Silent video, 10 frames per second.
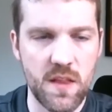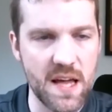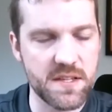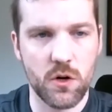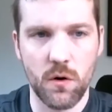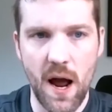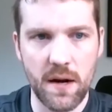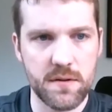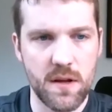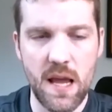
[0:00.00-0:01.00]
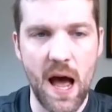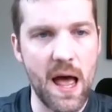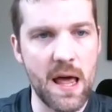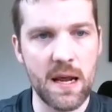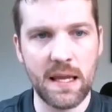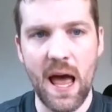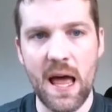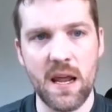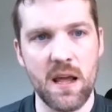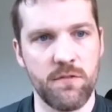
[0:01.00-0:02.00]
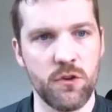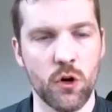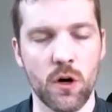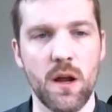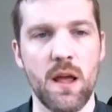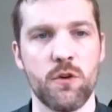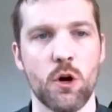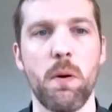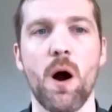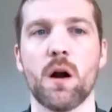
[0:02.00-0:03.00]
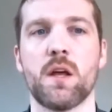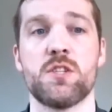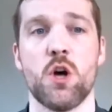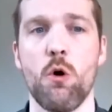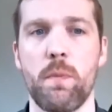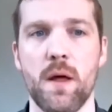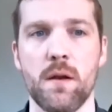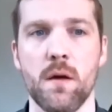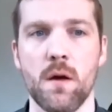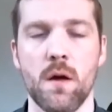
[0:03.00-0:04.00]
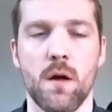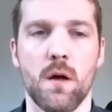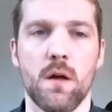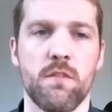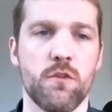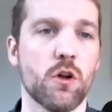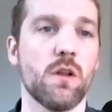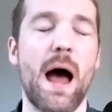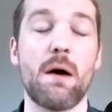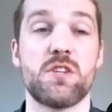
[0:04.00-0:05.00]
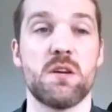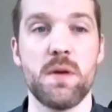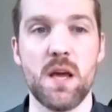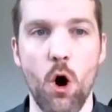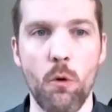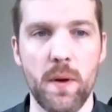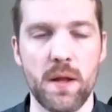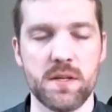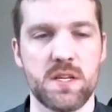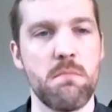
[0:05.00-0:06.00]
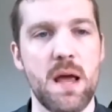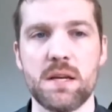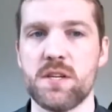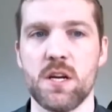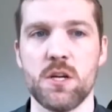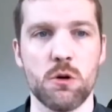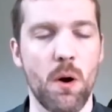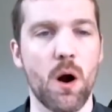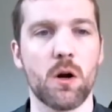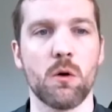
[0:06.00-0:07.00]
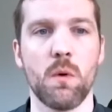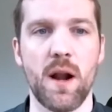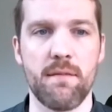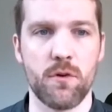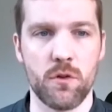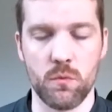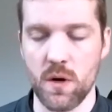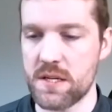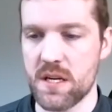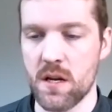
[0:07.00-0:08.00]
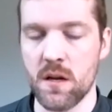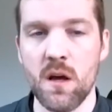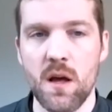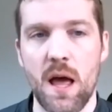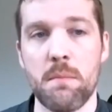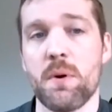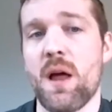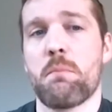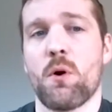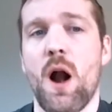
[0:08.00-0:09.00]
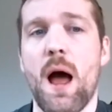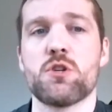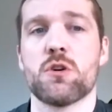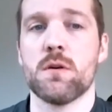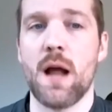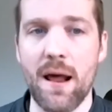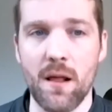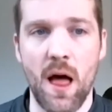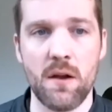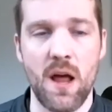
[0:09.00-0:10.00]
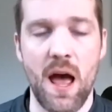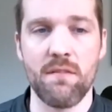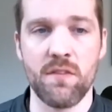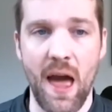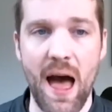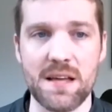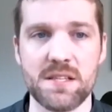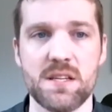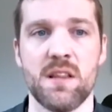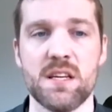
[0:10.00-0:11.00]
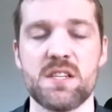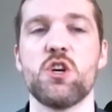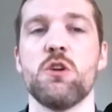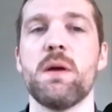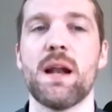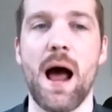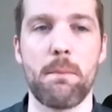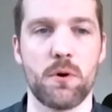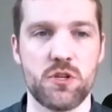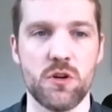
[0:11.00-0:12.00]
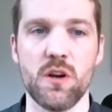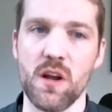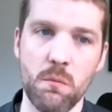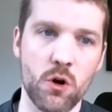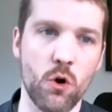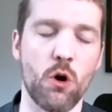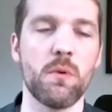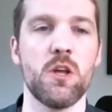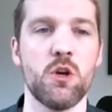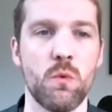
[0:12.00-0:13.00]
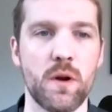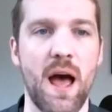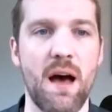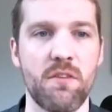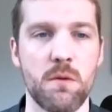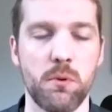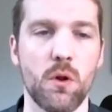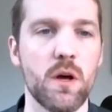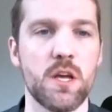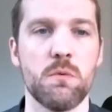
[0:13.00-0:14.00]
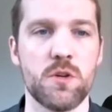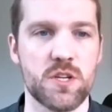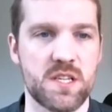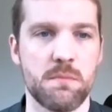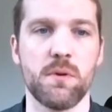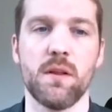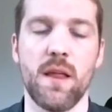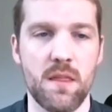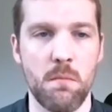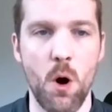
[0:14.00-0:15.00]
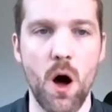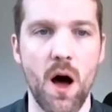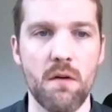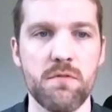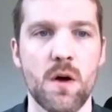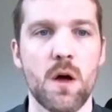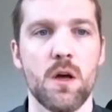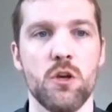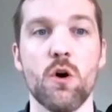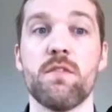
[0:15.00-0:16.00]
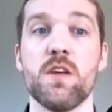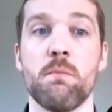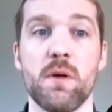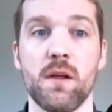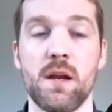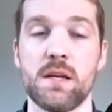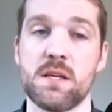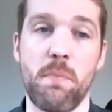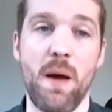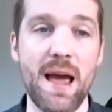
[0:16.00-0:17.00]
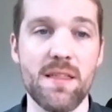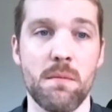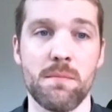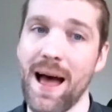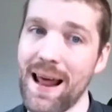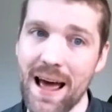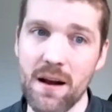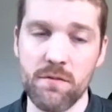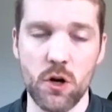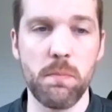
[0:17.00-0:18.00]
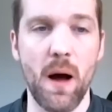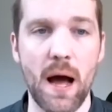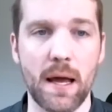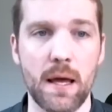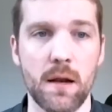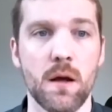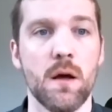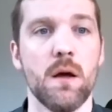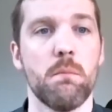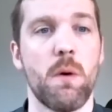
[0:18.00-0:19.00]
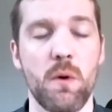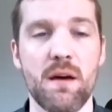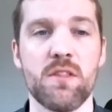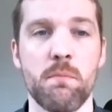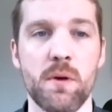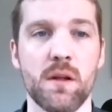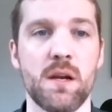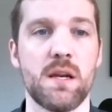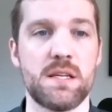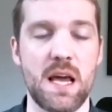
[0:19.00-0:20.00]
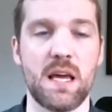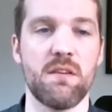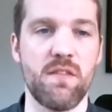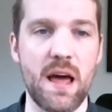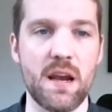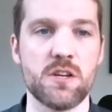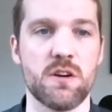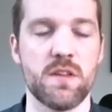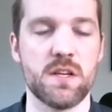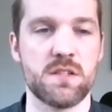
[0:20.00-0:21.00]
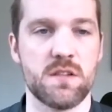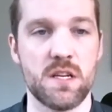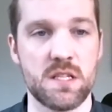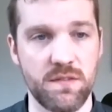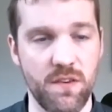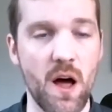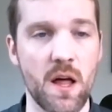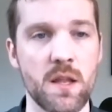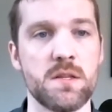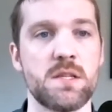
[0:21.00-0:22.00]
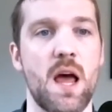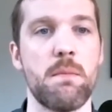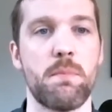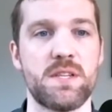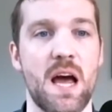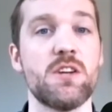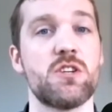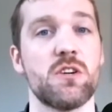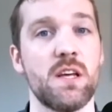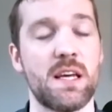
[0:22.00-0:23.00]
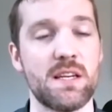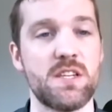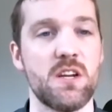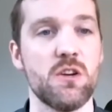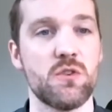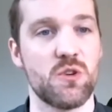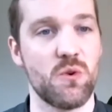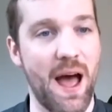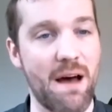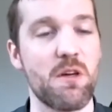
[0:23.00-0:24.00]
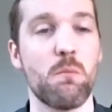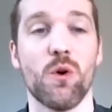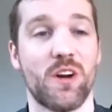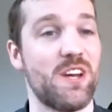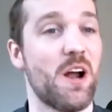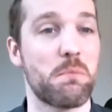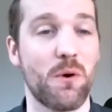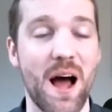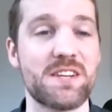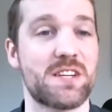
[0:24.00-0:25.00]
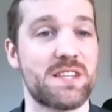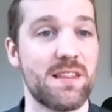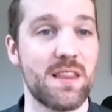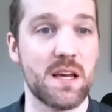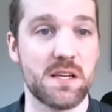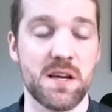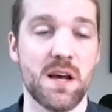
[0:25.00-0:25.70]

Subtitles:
That's correct. Yeah, and again, if your park is open, if you're allowed to be open to maintain your park or whatever the reason, and perhaps you're not allowed to have guests, this could be an opportunity where normally you wouldn't have an employee, you would just simply lay them off. You have the ability to pay them, not out of your pocket, but we have the ability to take advantage of these funds and potentially continue to have them working on projects and things.